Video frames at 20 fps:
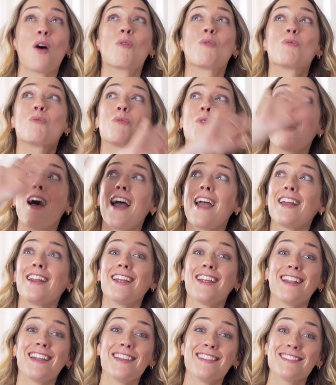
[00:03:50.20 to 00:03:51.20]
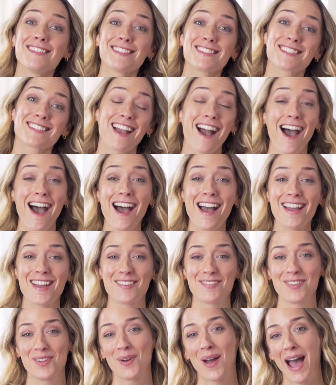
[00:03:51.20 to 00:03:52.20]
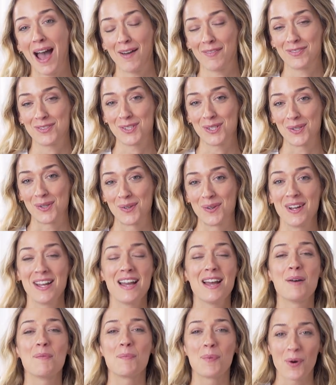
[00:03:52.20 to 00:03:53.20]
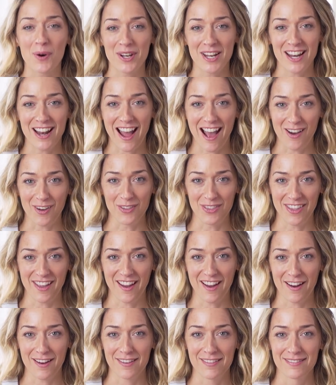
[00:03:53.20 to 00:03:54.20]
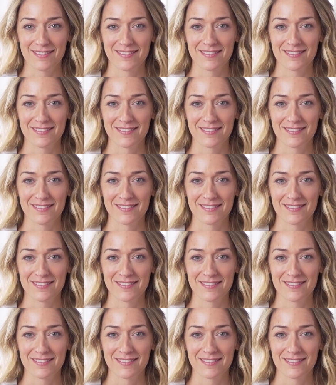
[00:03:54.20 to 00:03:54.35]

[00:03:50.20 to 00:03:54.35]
write it in the sky if you have to, put it out there.